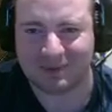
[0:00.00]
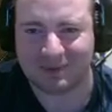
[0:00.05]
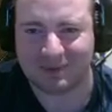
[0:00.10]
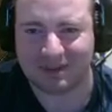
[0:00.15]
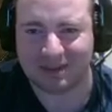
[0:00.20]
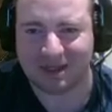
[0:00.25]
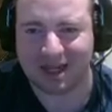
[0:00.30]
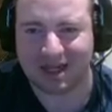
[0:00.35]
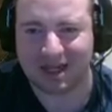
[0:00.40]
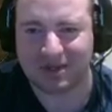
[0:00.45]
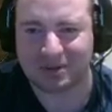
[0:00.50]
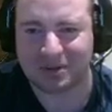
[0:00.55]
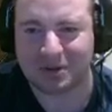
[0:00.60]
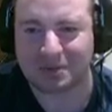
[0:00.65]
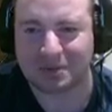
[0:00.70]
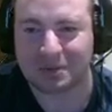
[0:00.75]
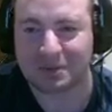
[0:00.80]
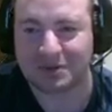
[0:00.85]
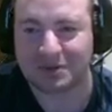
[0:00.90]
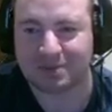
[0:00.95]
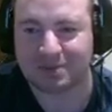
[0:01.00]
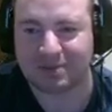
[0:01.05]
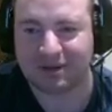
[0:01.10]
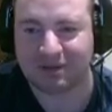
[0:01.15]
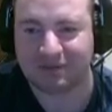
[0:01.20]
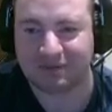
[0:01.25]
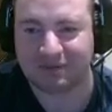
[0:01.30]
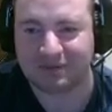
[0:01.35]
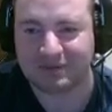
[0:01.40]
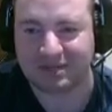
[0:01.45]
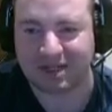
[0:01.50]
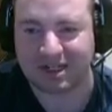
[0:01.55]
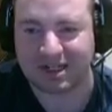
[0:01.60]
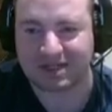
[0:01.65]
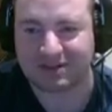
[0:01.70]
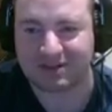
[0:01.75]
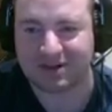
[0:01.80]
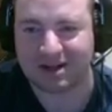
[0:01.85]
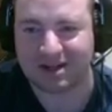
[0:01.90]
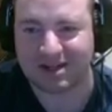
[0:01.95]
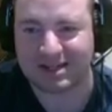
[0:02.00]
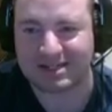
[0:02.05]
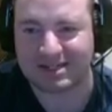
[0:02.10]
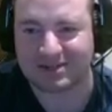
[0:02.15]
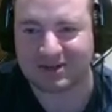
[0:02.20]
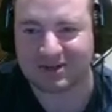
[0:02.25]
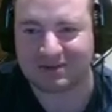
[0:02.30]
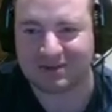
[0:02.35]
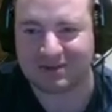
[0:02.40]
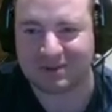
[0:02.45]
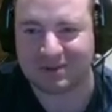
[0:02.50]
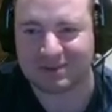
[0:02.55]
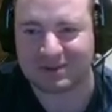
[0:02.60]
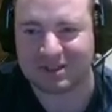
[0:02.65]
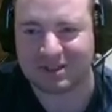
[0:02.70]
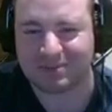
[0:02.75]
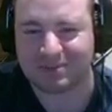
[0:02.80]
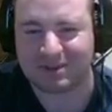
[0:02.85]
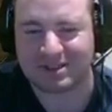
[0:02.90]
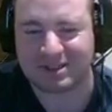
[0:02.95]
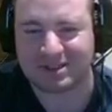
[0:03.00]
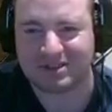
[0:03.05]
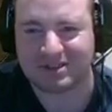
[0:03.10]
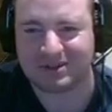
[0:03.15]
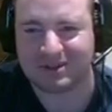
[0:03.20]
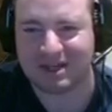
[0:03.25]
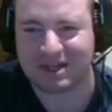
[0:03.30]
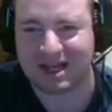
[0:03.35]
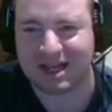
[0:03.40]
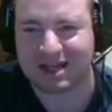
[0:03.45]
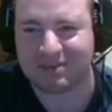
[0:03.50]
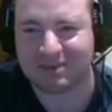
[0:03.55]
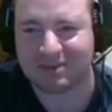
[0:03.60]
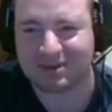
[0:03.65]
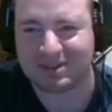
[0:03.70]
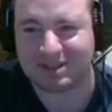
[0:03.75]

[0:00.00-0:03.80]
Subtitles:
Yeah, you want to be centralized on the ropes as best as you can, because